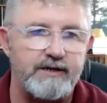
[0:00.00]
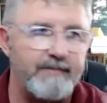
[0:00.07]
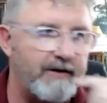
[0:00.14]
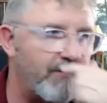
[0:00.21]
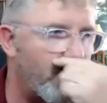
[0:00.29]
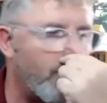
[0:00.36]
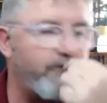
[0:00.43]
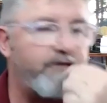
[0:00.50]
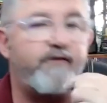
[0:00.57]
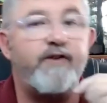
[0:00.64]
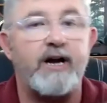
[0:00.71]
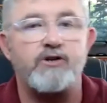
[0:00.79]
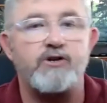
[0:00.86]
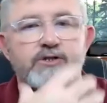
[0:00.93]
I mean, or
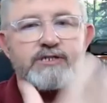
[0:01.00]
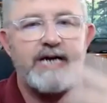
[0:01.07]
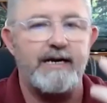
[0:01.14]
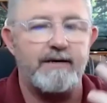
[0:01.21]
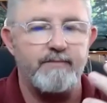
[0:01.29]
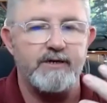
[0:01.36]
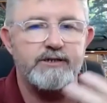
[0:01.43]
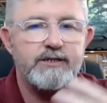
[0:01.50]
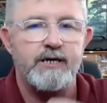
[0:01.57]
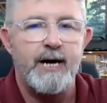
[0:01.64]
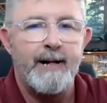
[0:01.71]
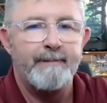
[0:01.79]
factual statements.